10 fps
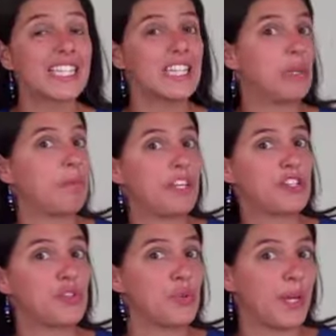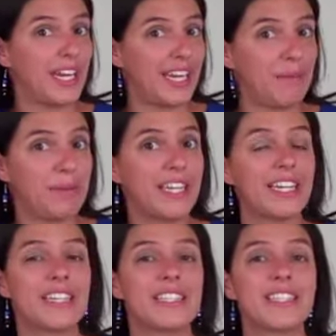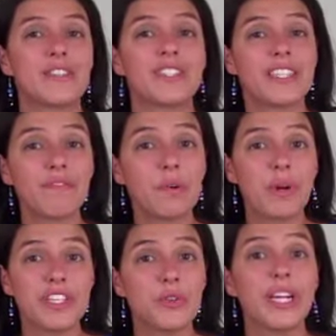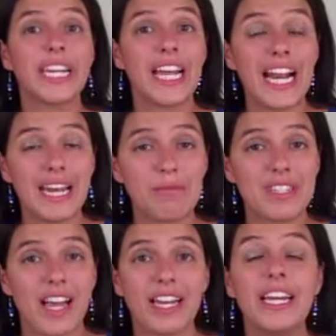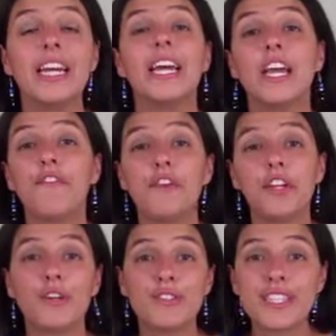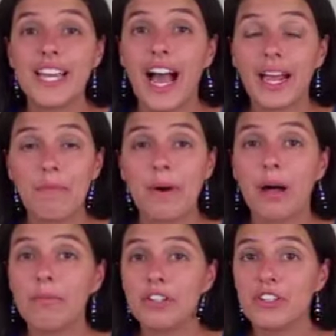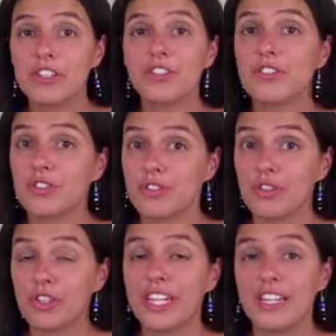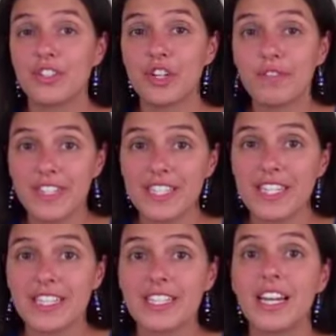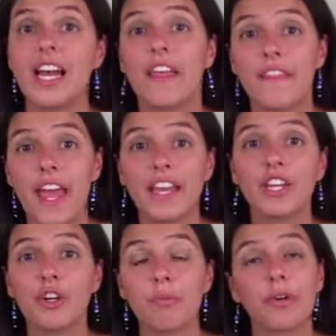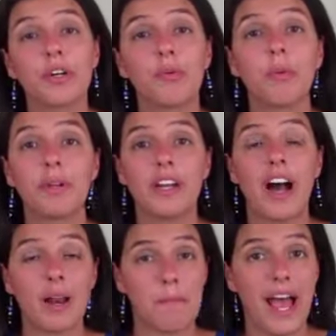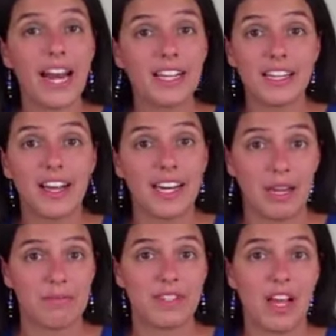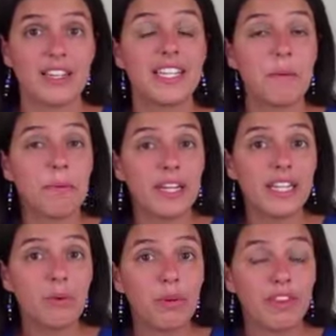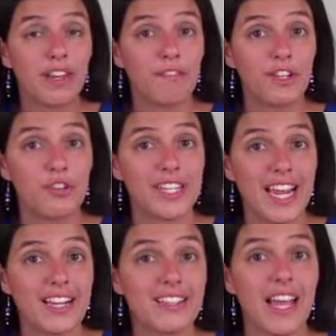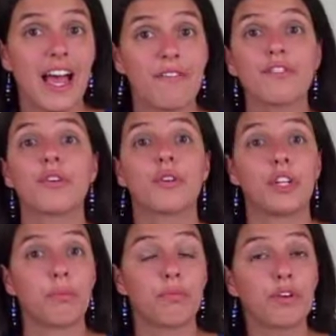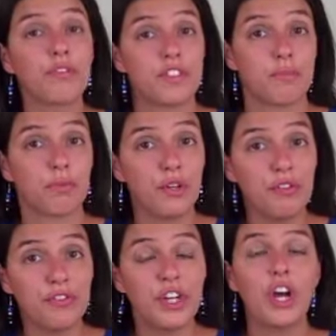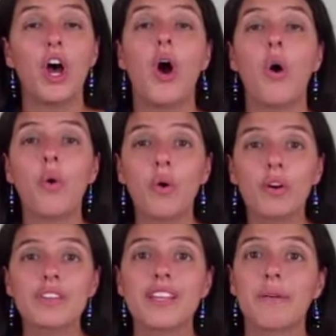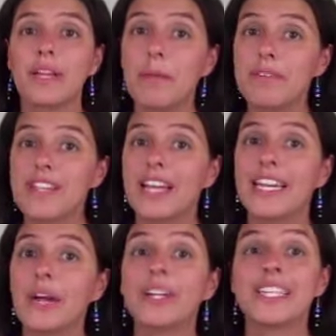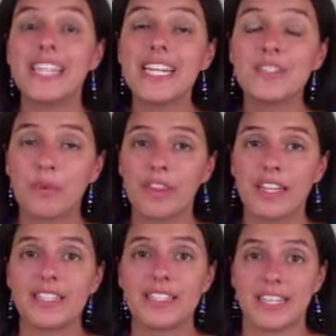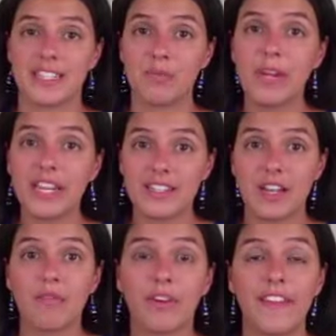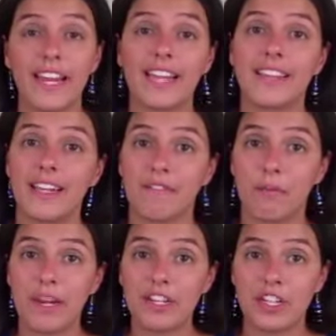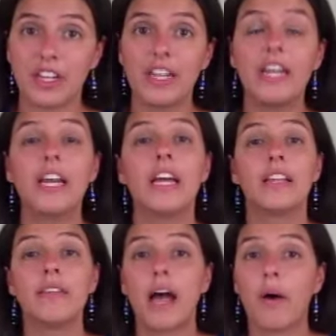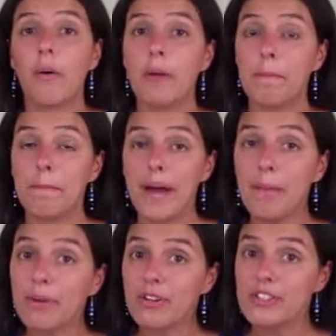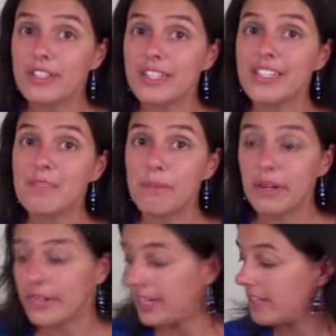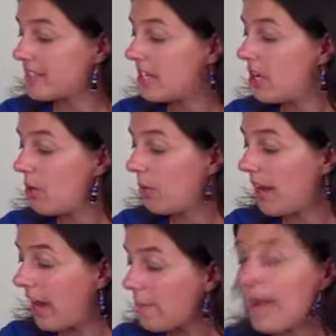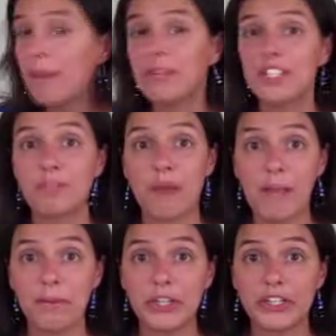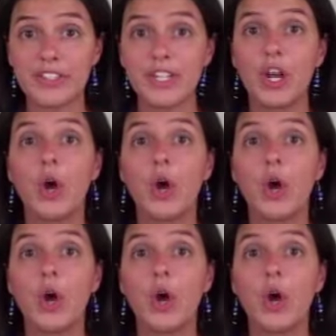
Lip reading: a little bit tricky because there's several ways you can get on Amazon. If you use the I Am Published turnkey services, then your book will be automatically on Amazon, typically within a few days after your proof is approved, or some Amazon guarantees within 6 weeks of when they get the information. Now, in my personal experience, when I published my books,